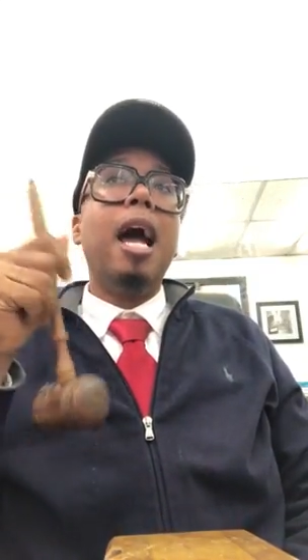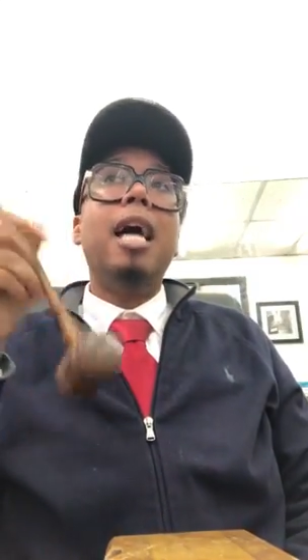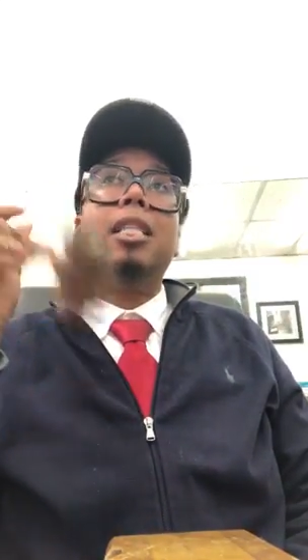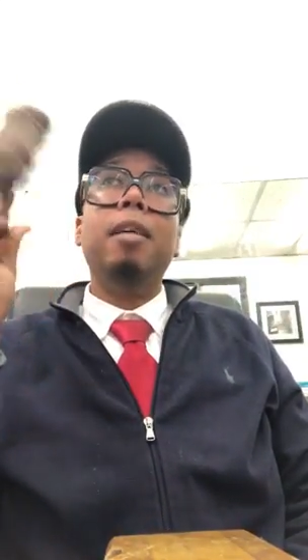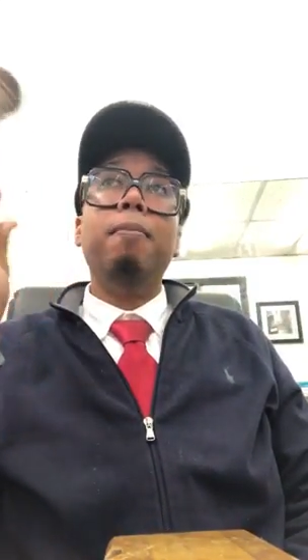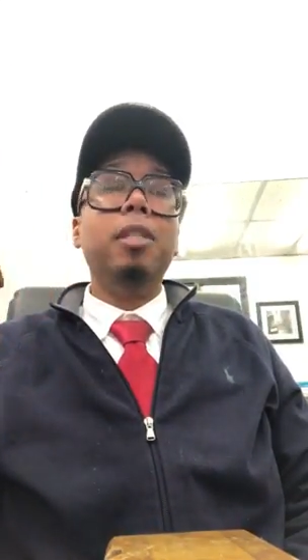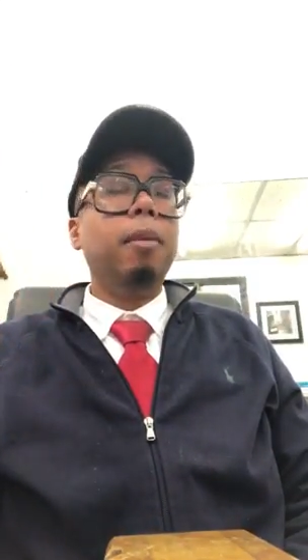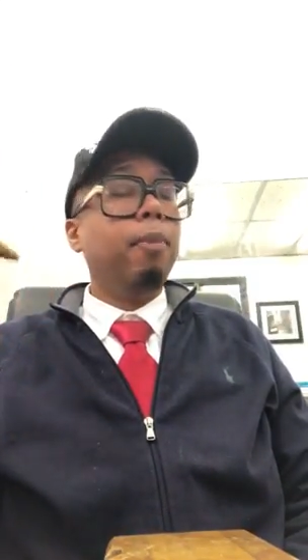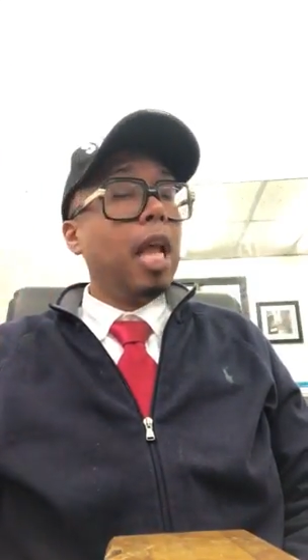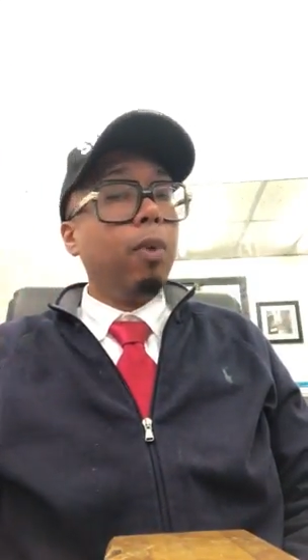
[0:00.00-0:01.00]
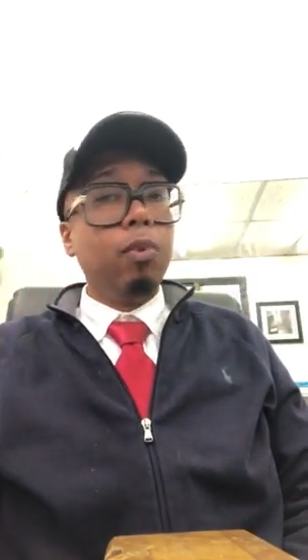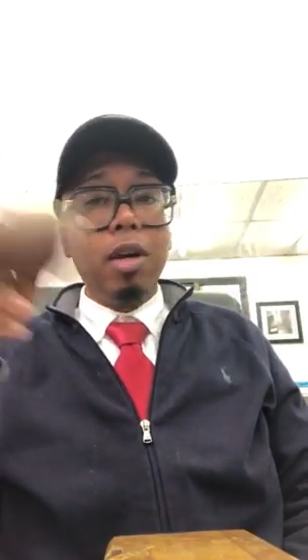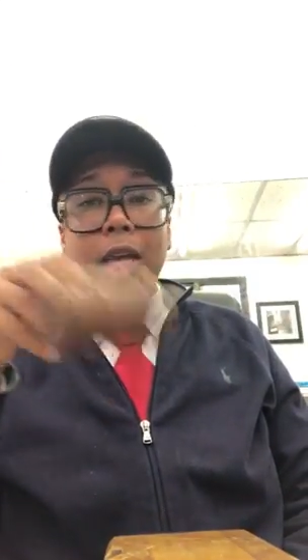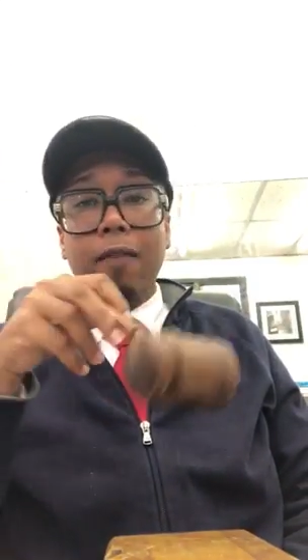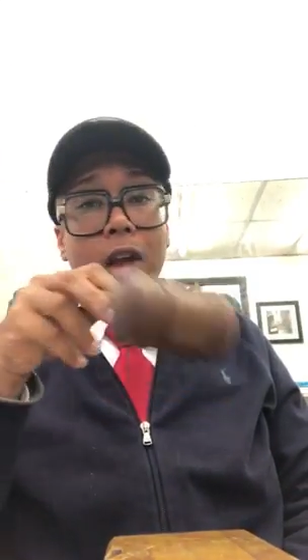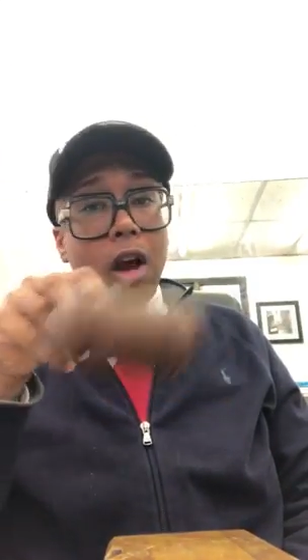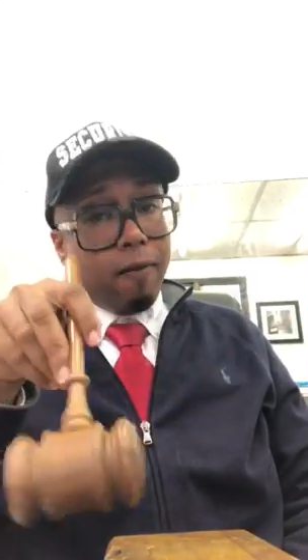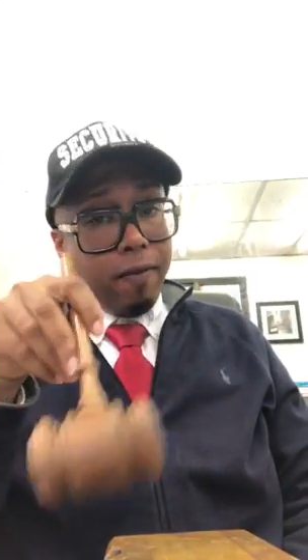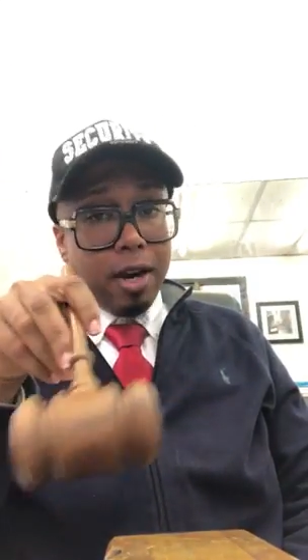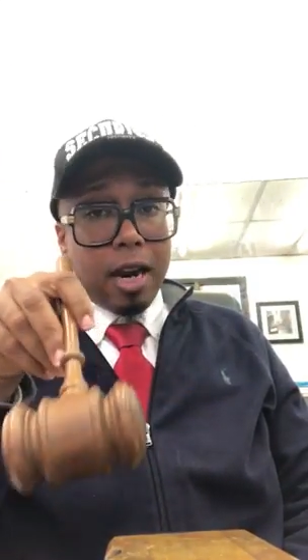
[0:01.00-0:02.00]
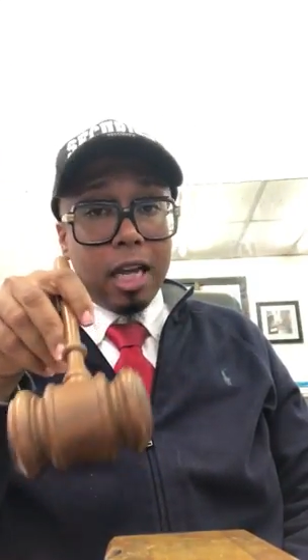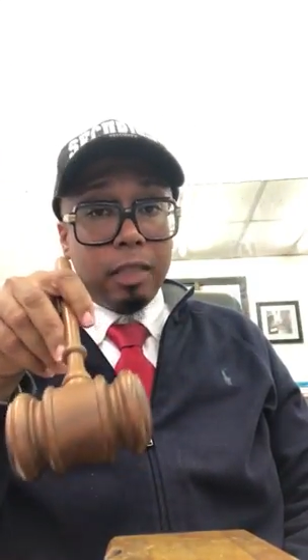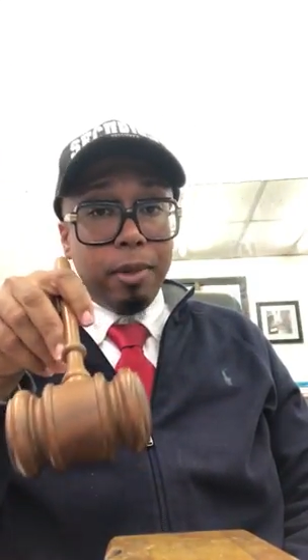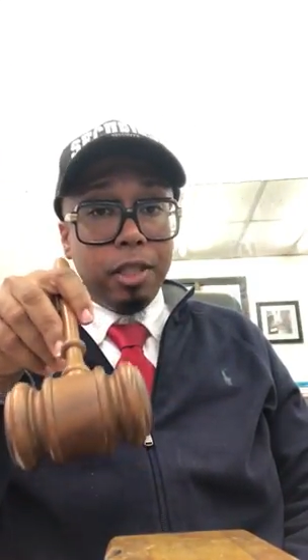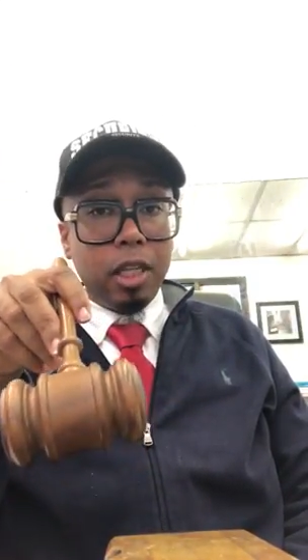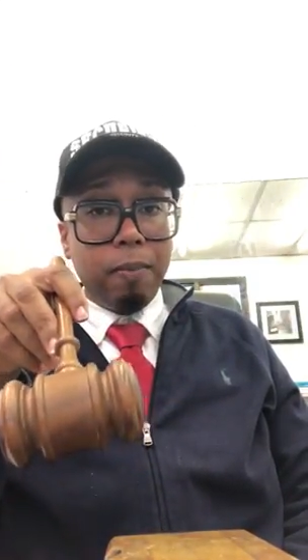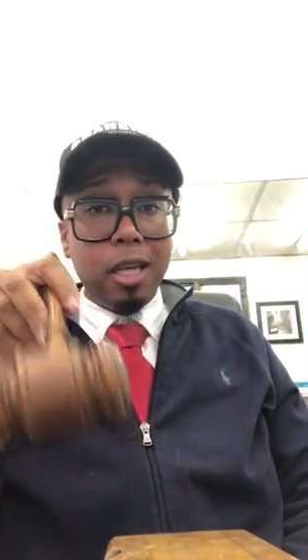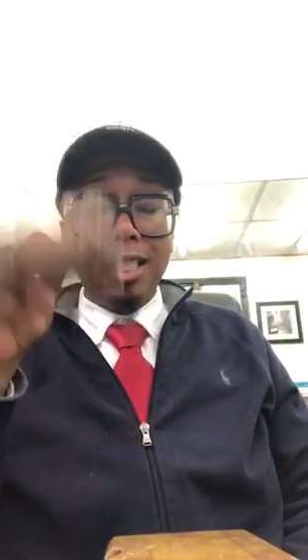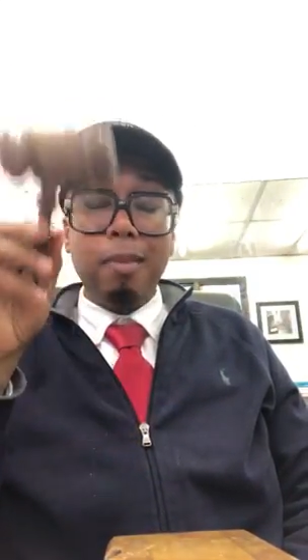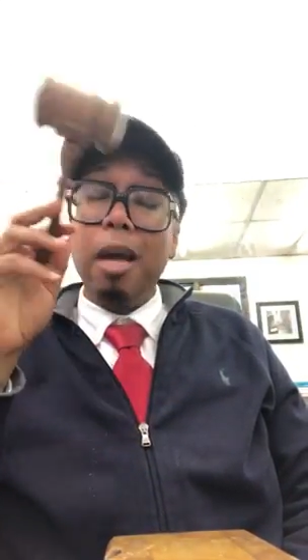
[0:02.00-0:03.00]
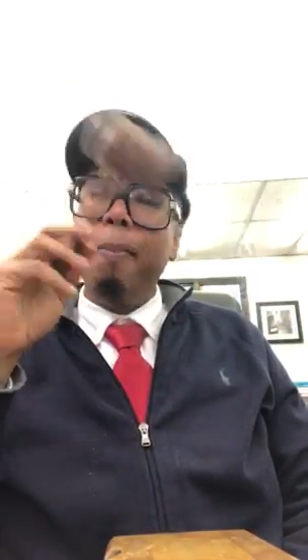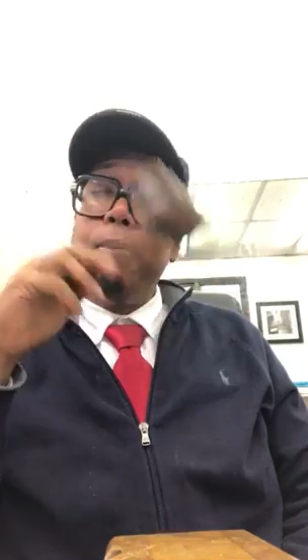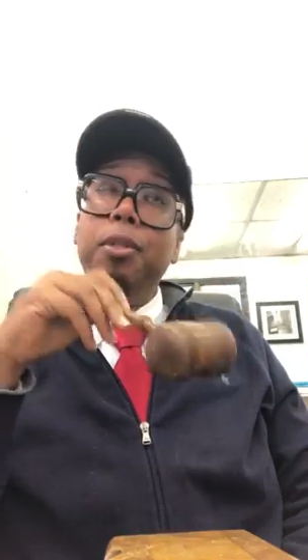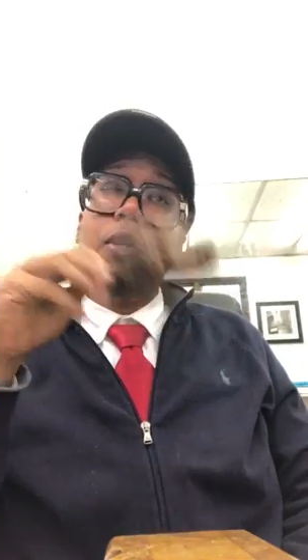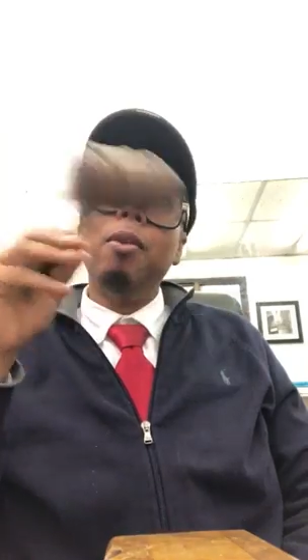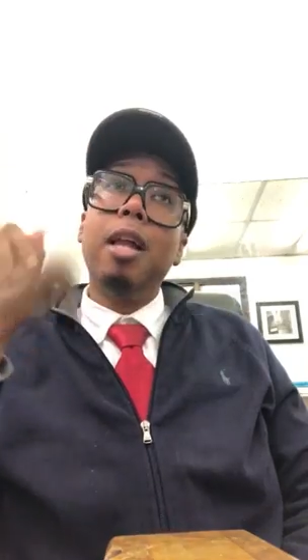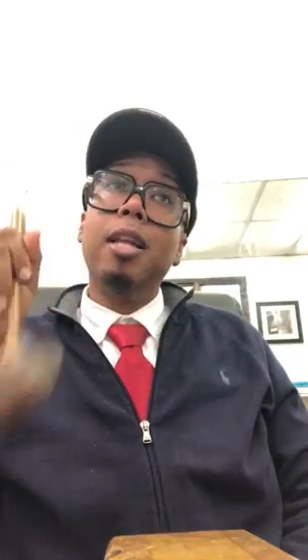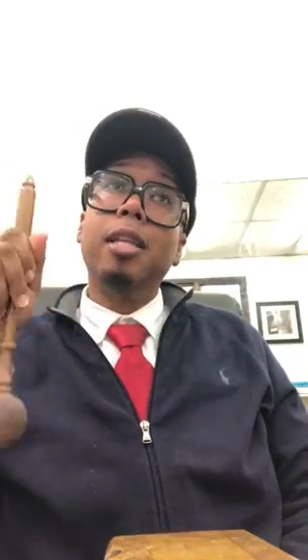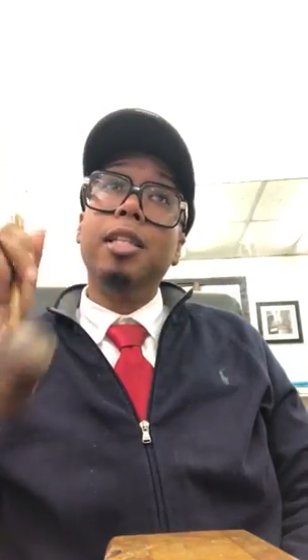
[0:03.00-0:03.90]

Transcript: I said, Mr. Blackwell gave y'all a very nice speech up here. So, but I put to you like this.